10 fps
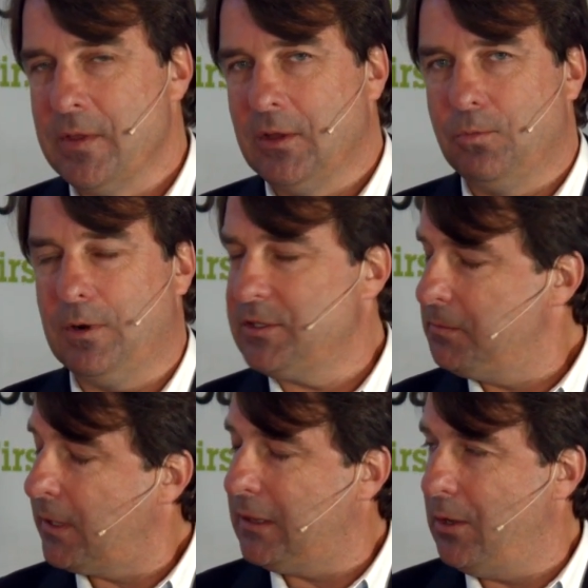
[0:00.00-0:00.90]
Right. What are some
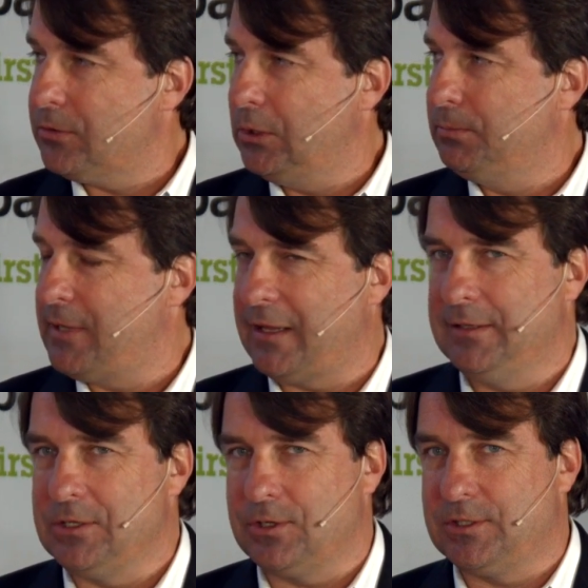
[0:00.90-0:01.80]
of the closed loop
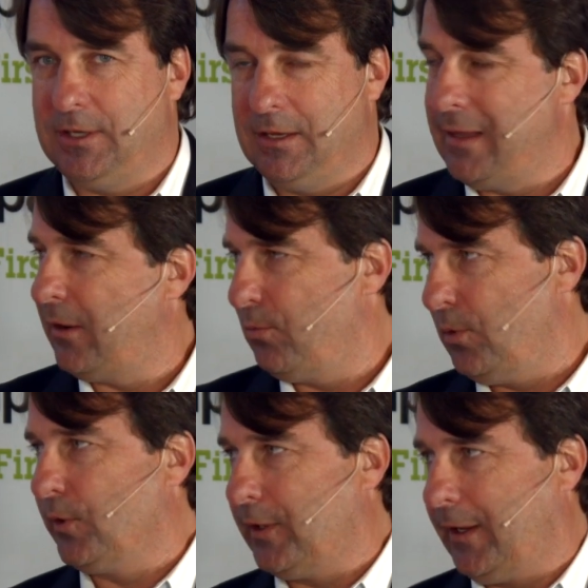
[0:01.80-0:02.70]
techniques you're seeing that are
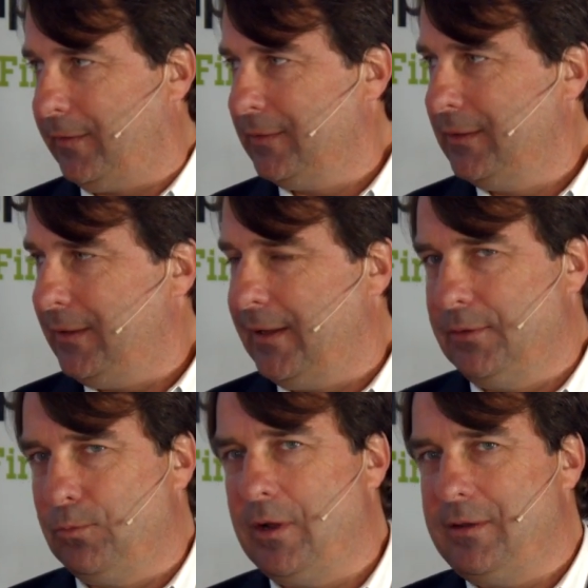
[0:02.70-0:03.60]
working,
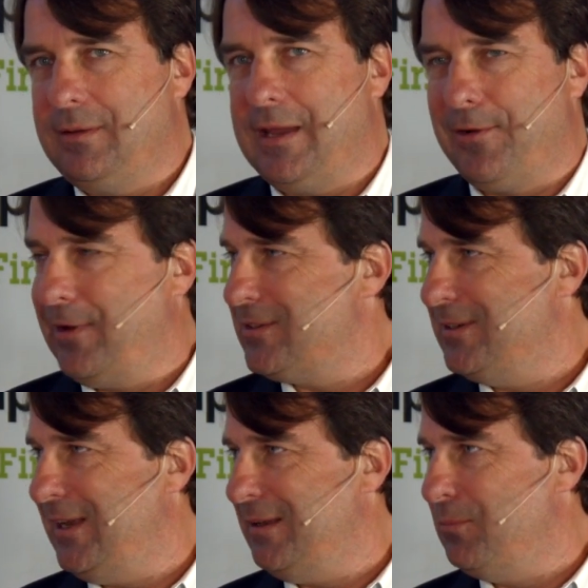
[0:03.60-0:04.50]
and what areas
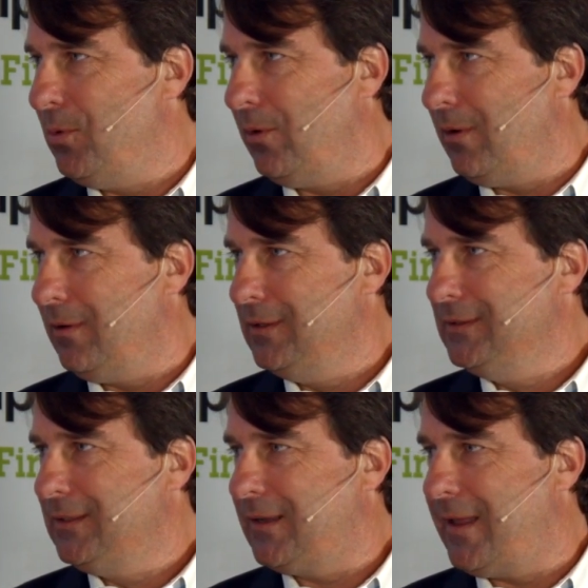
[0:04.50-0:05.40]
need more
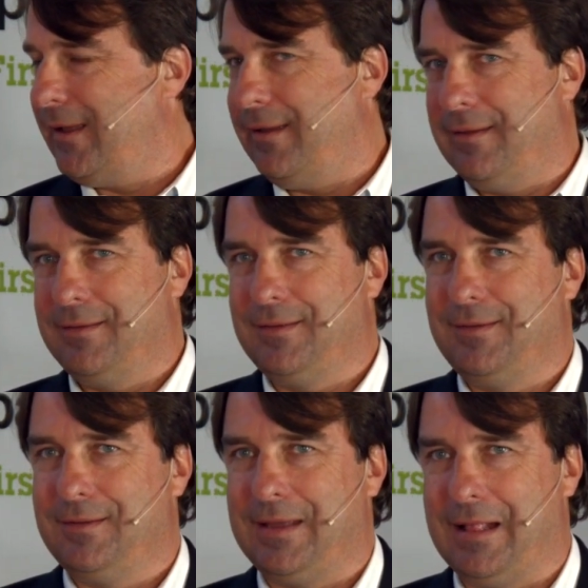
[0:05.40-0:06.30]
kind of
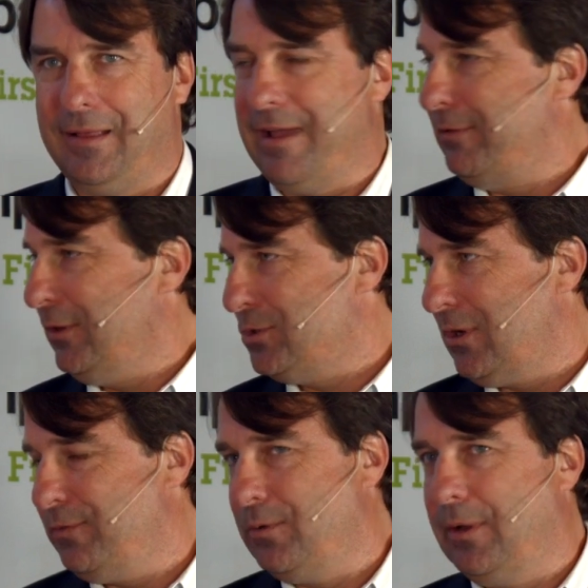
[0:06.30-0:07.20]
you know,
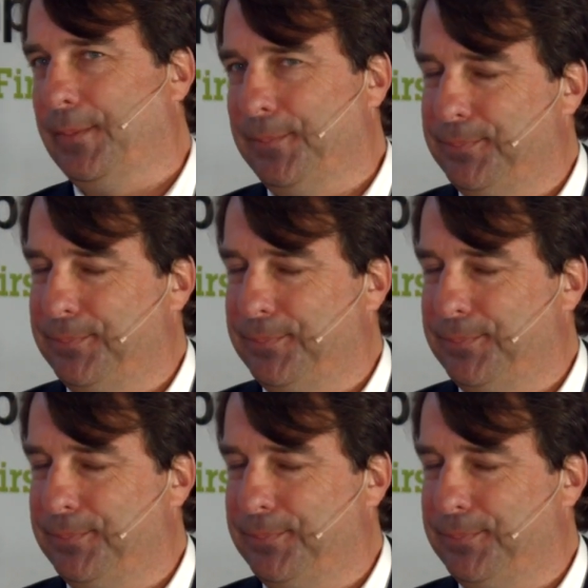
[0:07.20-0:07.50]
evolution, if you will?